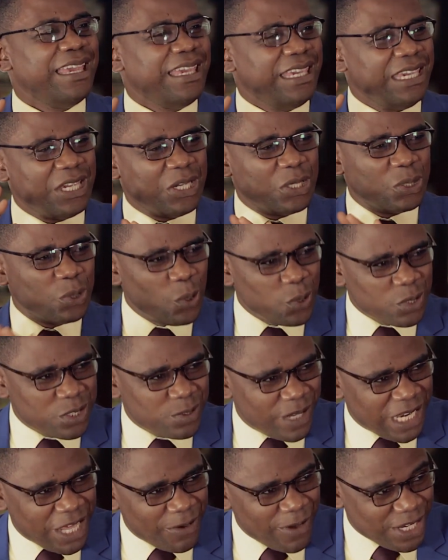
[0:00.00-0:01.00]
ignored
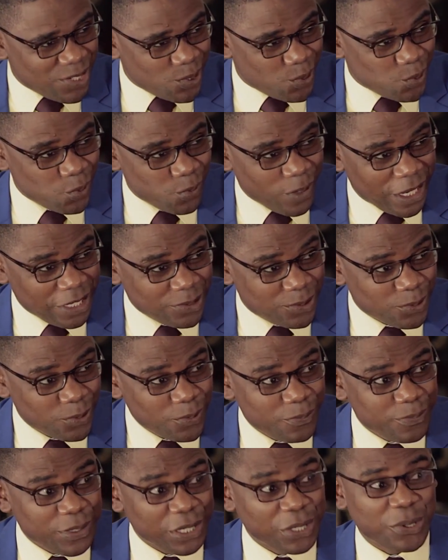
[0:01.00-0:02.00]
Balaba Shikulubantu,
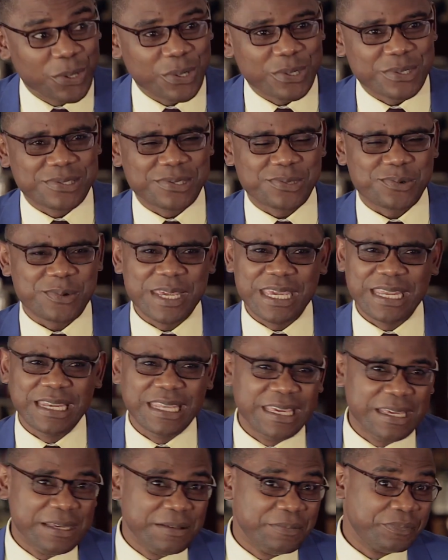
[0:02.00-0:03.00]
because
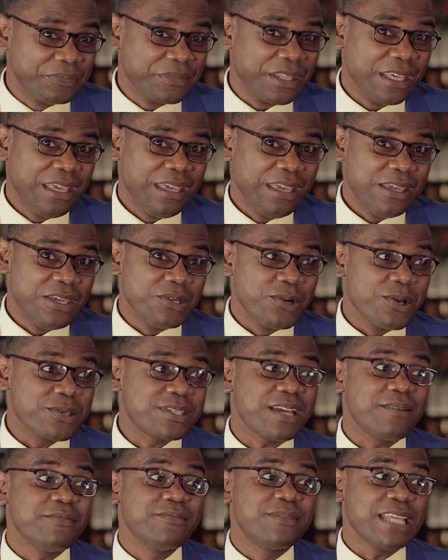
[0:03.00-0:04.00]
really, you know,
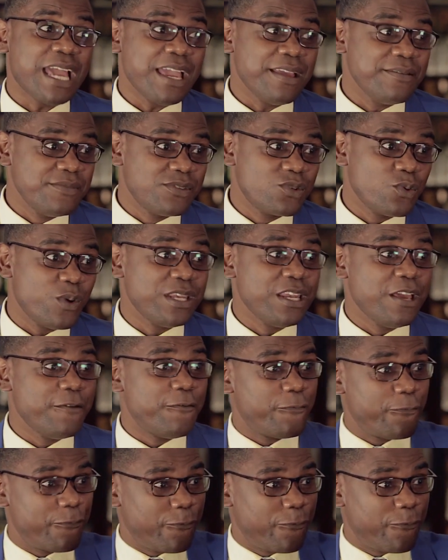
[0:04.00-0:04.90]
sometimes when a